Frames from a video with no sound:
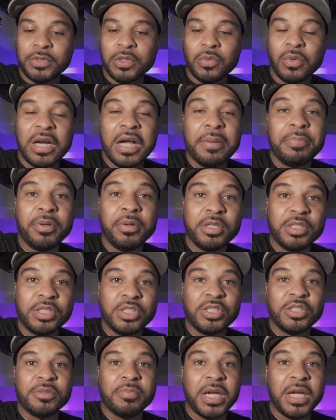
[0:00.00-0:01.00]
When I
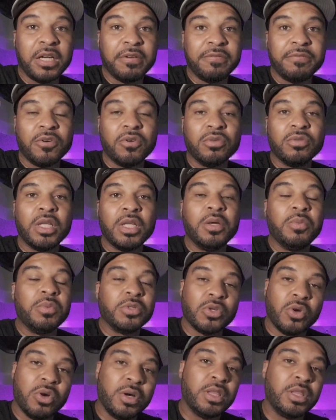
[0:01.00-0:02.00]
purchased this microphone, it
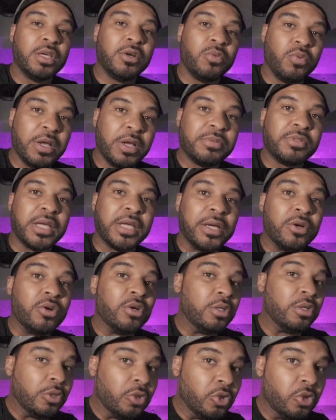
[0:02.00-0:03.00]
was on their website,
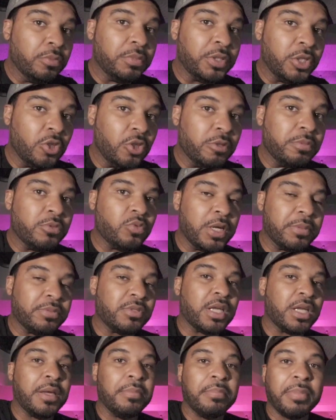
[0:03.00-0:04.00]
on Lumecube's
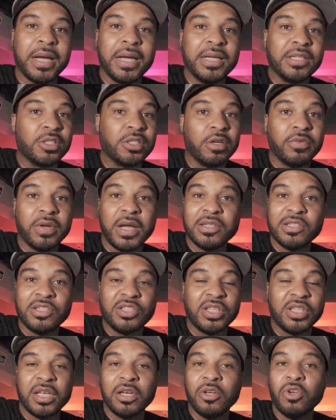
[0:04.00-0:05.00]
website, by itself as a
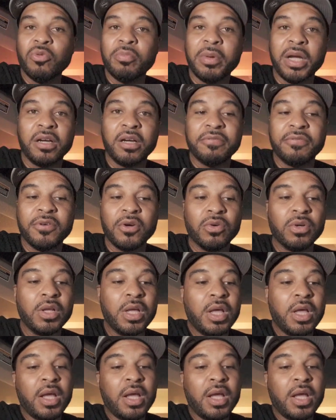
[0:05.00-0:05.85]
standalone microphone.